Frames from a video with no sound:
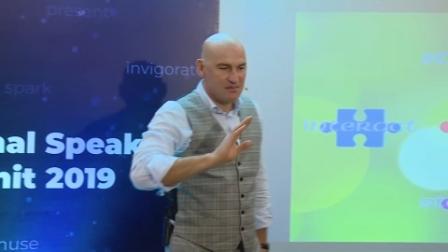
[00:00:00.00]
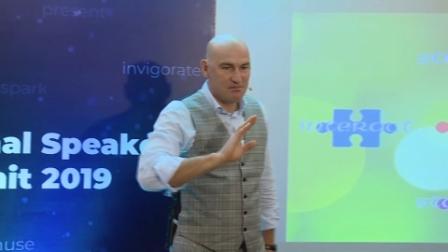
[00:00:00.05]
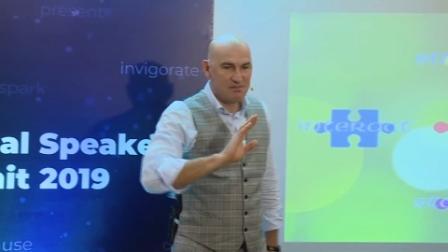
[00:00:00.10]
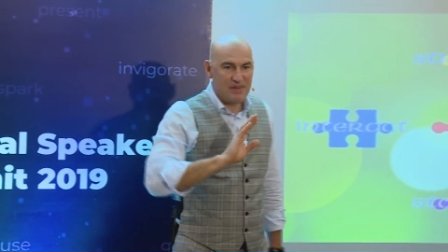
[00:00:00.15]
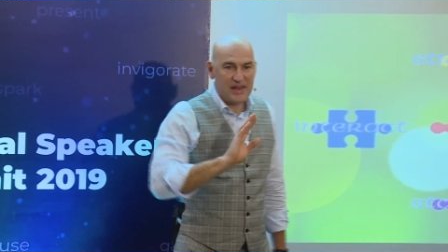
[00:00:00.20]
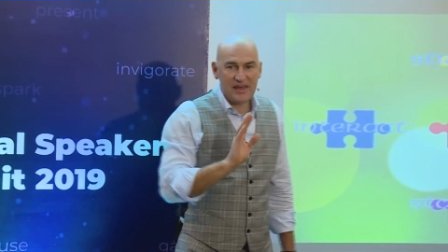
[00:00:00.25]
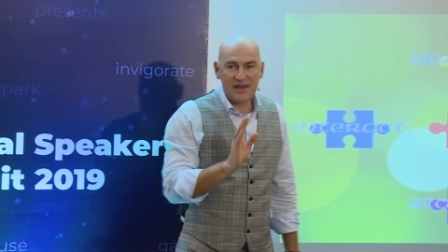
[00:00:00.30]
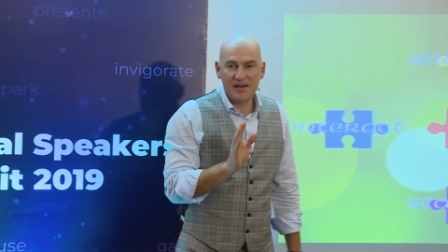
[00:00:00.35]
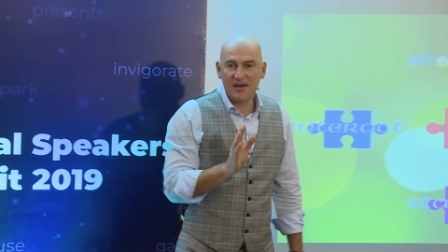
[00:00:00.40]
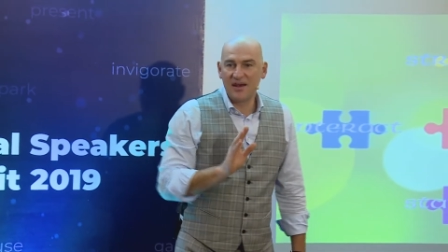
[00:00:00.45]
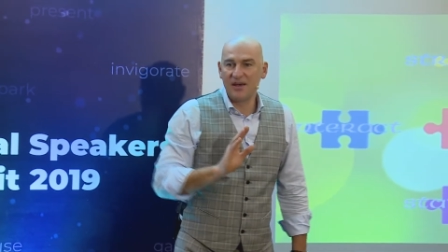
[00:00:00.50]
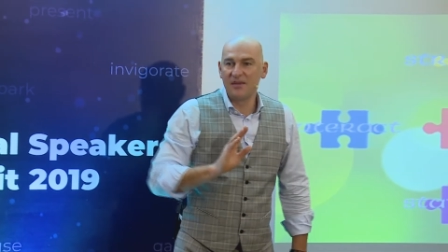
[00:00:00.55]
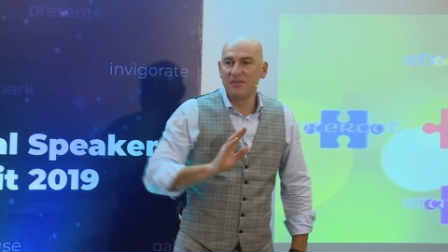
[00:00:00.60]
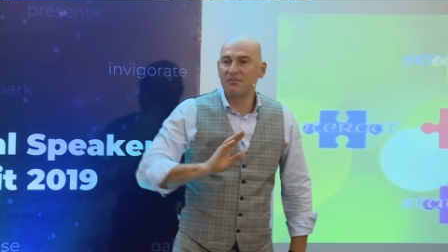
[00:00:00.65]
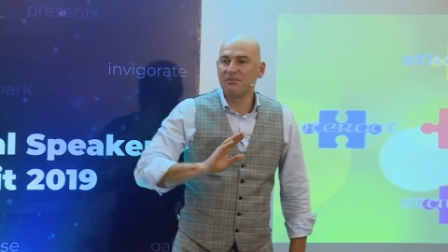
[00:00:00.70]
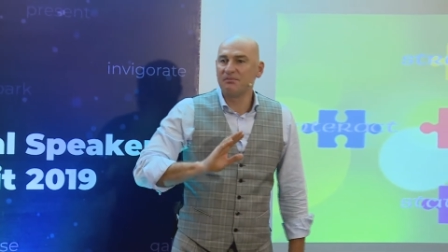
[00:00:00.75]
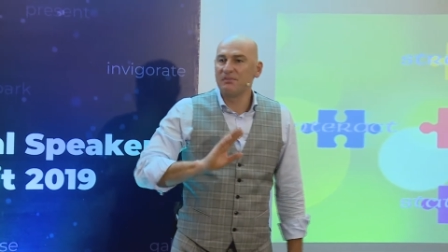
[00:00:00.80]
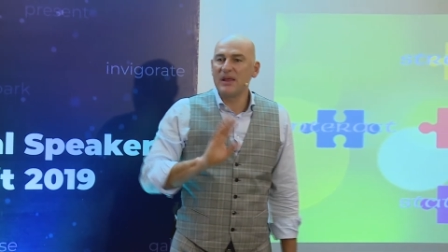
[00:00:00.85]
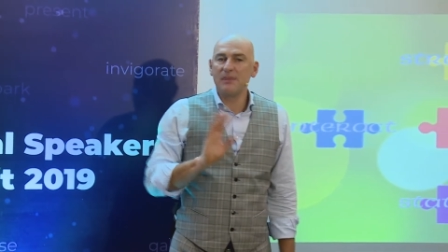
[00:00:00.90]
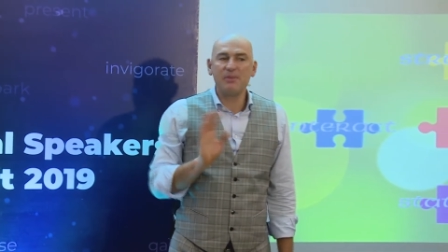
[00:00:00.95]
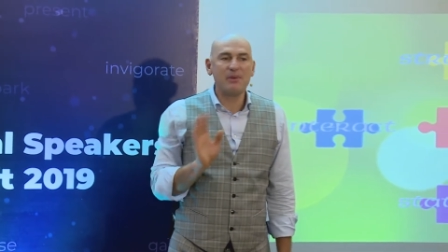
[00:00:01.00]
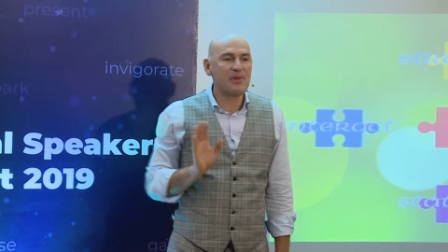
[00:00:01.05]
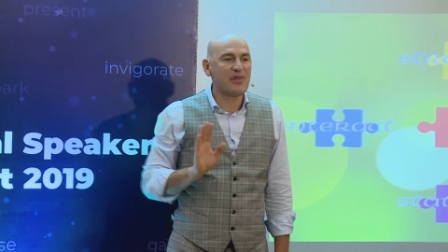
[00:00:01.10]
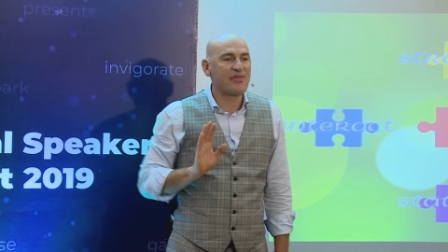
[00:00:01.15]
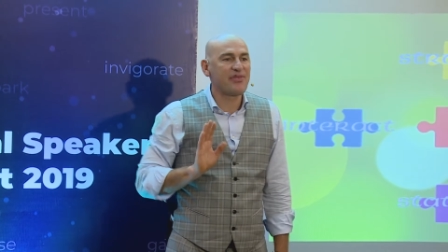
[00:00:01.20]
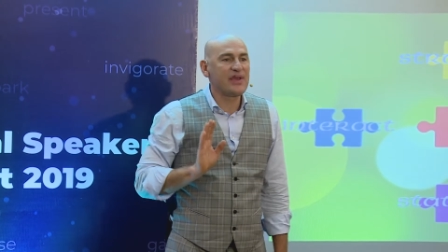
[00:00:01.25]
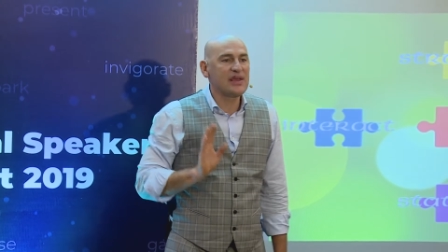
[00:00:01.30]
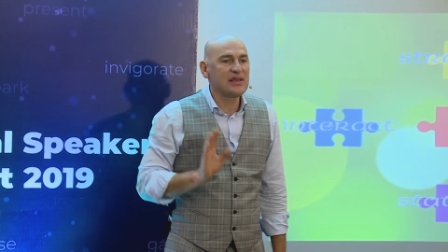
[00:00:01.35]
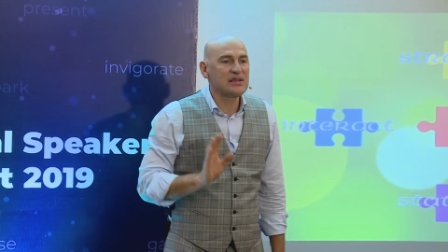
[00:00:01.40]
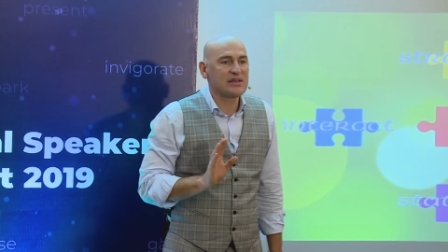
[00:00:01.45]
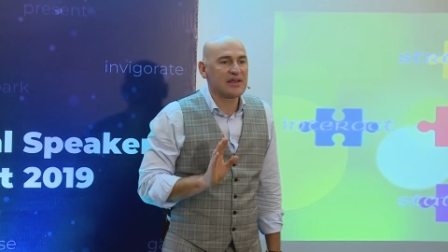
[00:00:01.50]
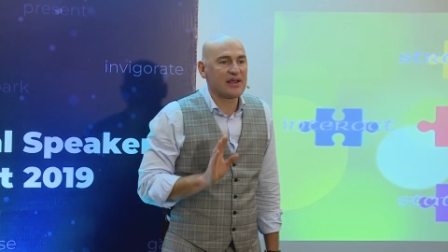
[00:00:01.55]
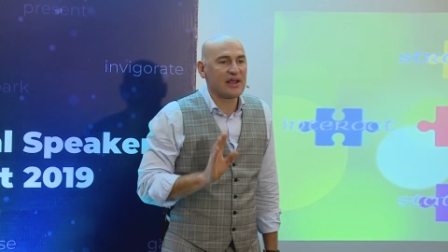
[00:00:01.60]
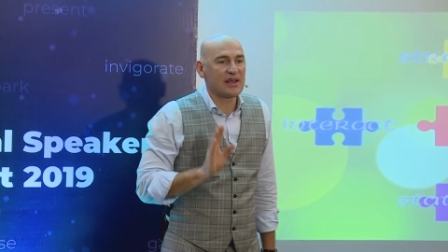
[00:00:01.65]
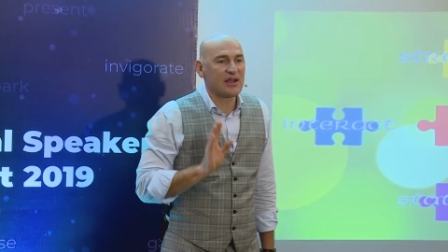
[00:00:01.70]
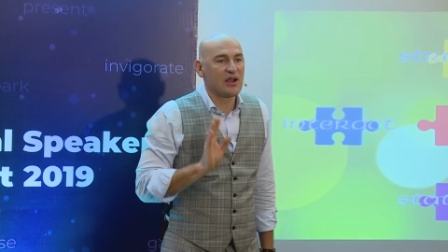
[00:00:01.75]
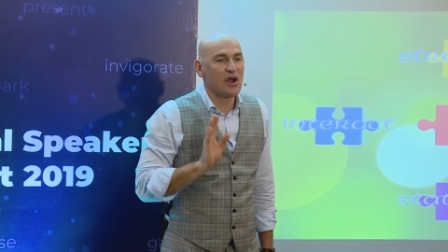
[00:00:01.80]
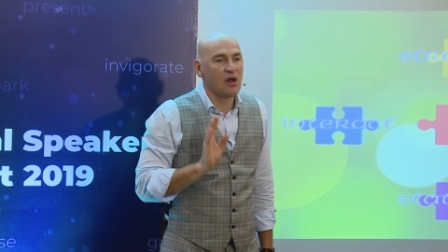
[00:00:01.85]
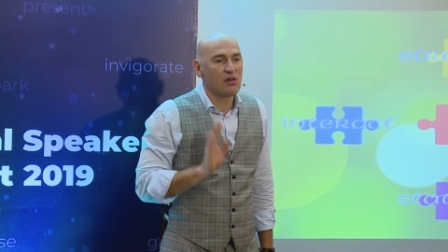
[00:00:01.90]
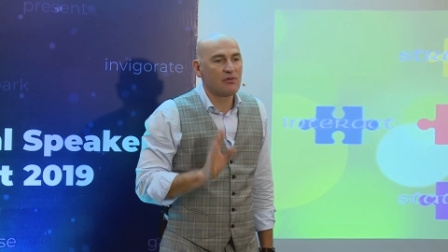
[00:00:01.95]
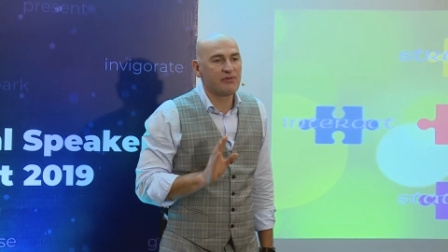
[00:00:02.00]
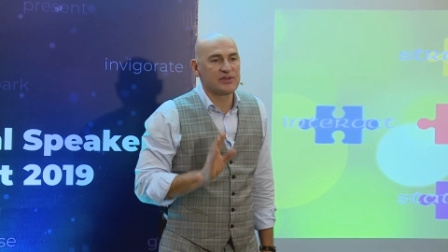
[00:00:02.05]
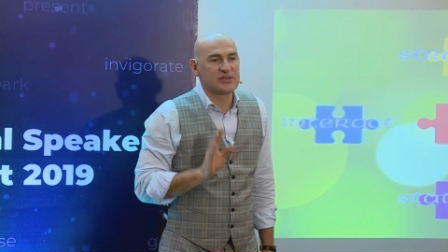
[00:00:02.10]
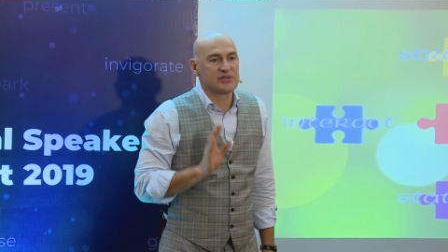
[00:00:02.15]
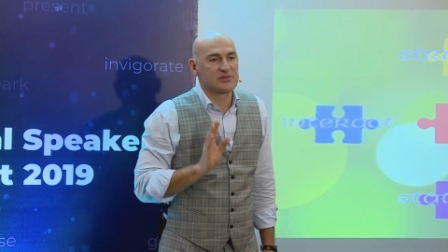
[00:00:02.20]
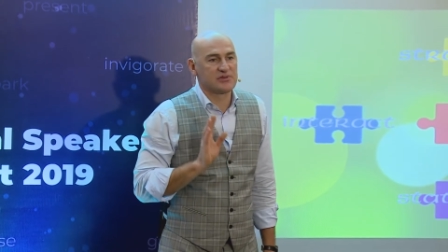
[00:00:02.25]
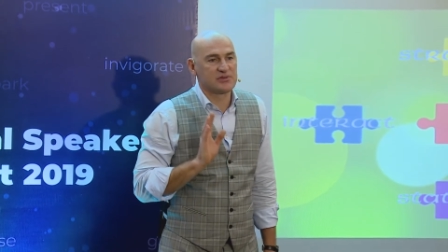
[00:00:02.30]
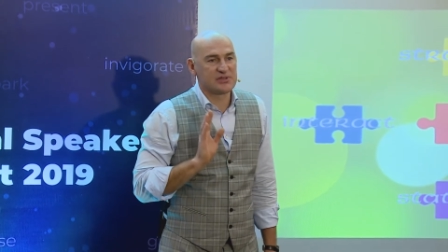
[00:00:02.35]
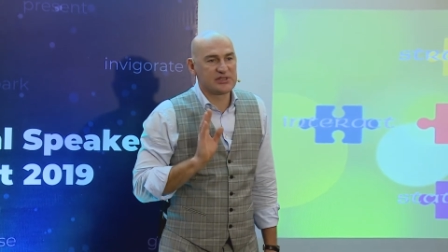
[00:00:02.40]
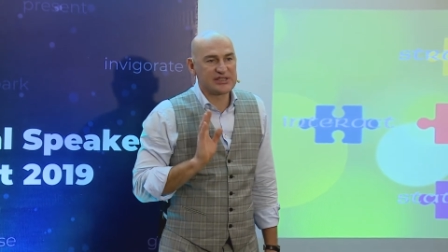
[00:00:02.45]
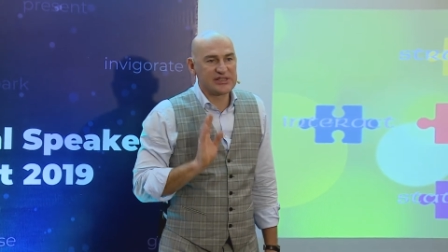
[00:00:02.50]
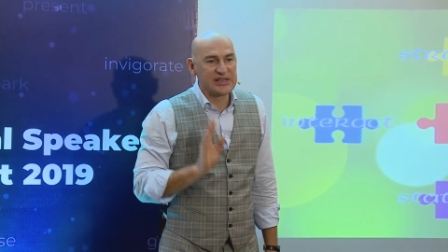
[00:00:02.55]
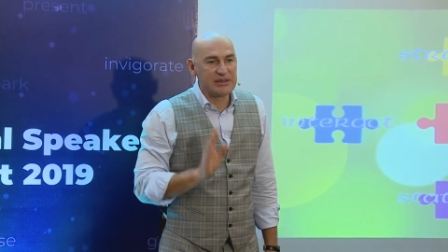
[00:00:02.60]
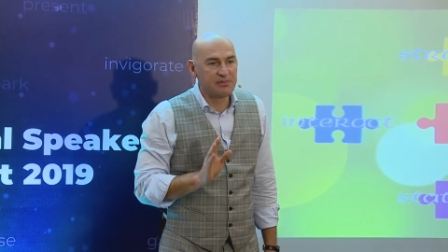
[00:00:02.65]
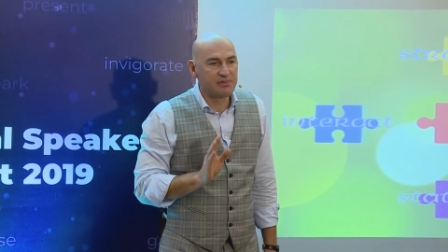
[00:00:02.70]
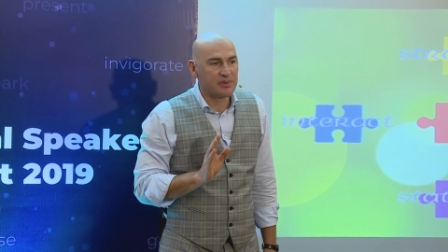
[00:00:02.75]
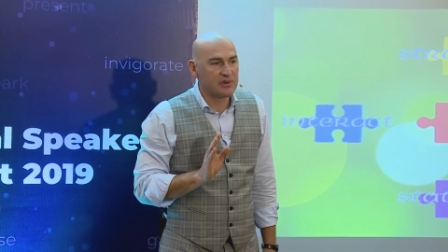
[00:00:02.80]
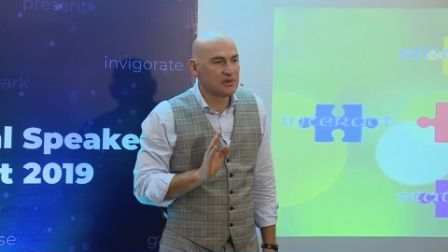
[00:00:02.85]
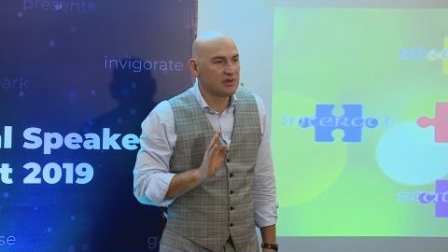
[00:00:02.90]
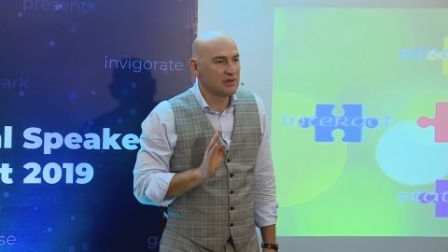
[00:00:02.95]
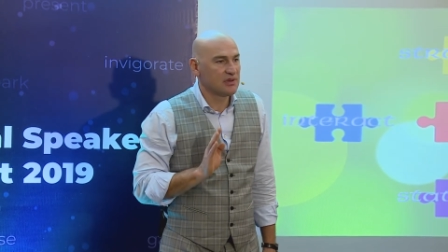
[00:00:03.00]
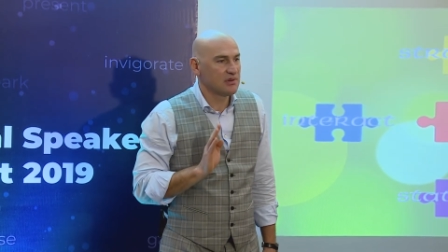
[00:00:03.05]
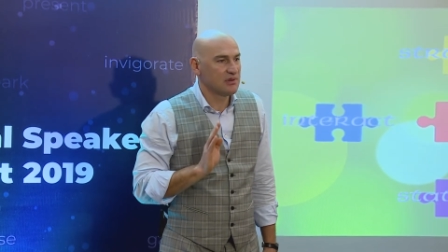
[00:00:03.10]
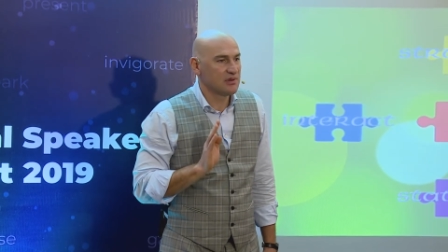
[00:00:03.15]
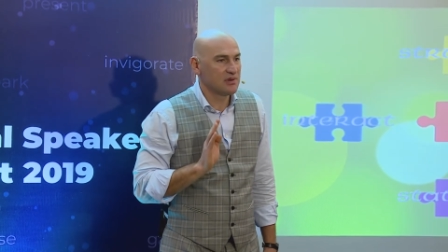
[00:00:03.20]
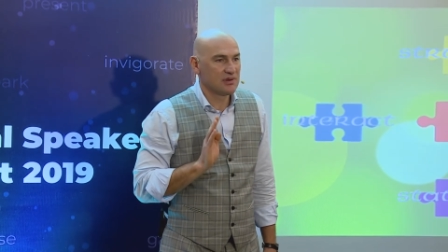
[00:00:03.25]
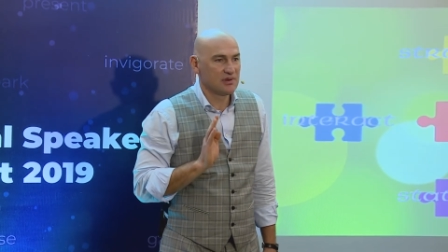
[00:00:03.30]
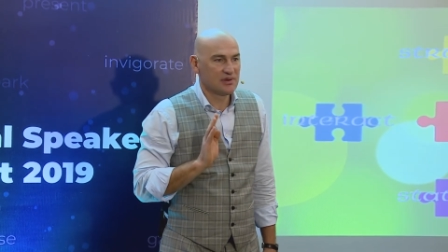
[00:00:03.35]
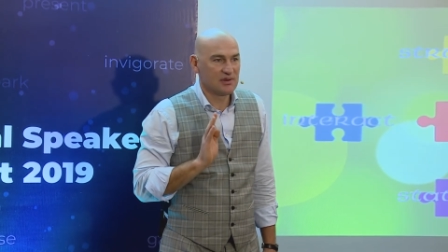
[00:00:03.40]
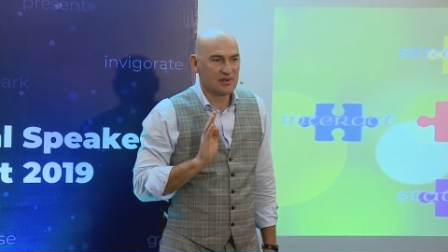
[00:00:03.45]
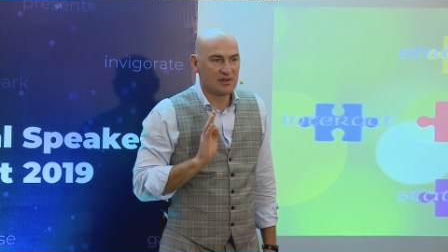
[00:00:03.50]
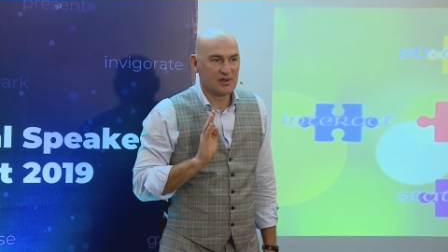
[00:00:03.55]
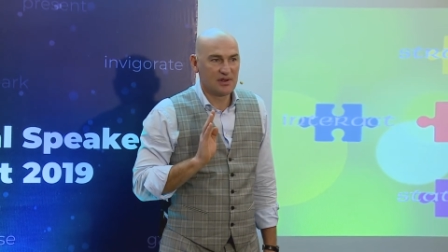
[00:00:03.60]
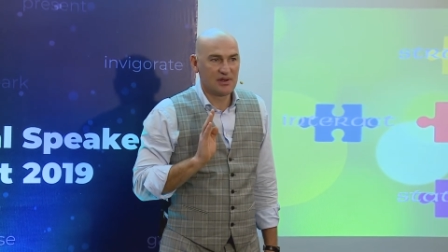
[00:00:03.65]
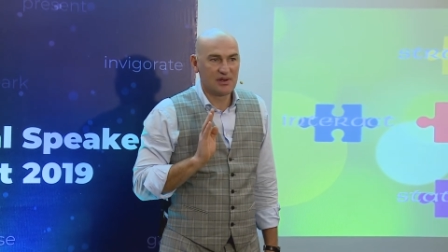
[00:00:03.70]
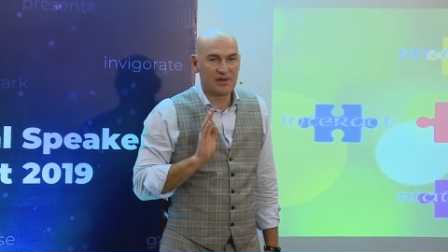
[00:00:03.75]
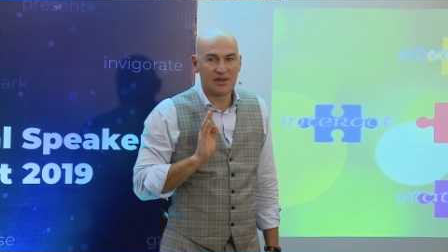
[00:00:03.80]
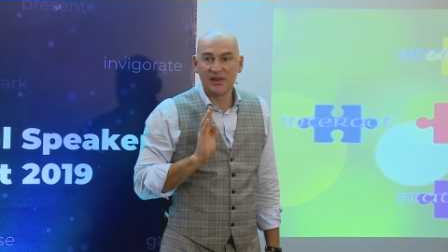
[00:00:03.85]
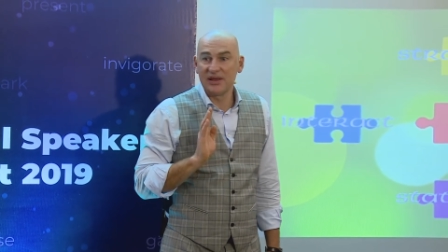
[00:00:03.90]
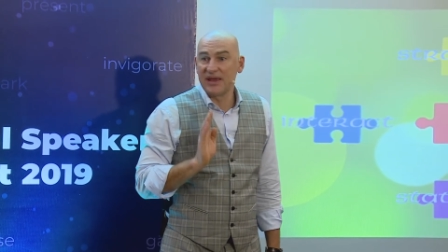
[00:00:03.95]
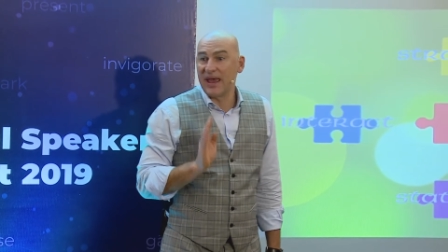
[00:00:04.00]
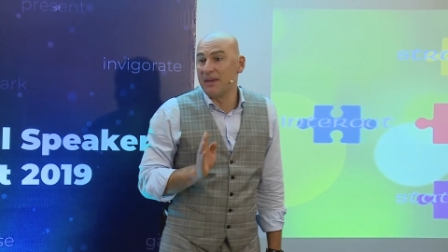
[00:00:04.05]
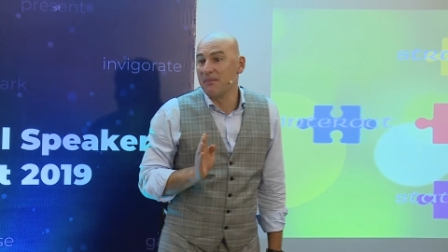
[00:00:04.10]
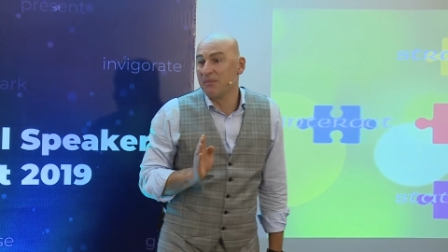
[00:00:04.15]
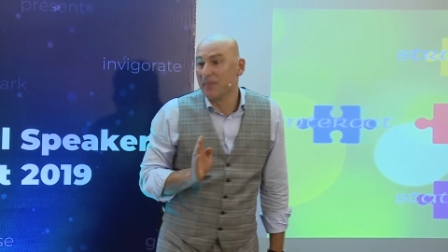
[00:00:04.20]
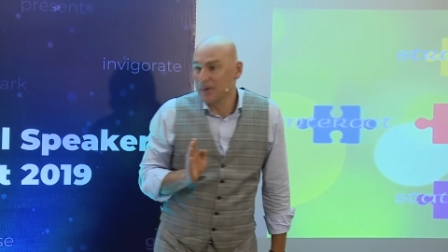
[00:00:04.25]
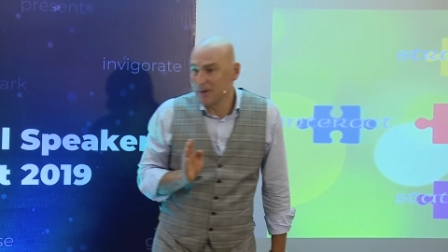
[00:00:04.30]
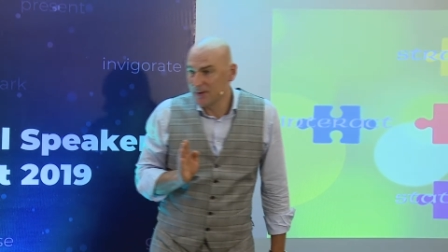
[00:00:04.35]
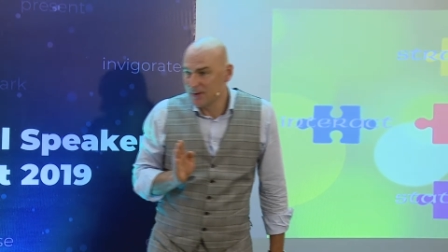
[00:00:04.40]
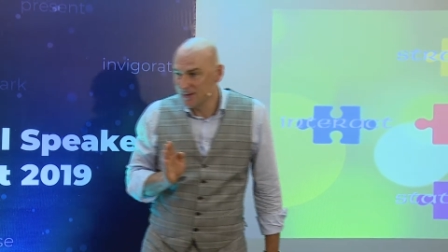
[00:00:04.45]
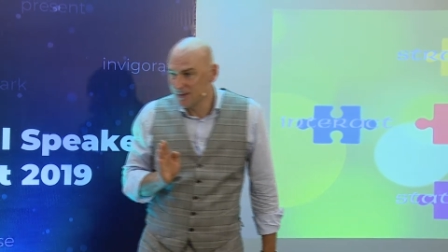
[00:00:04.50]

may, um, many people think that golf is simple game.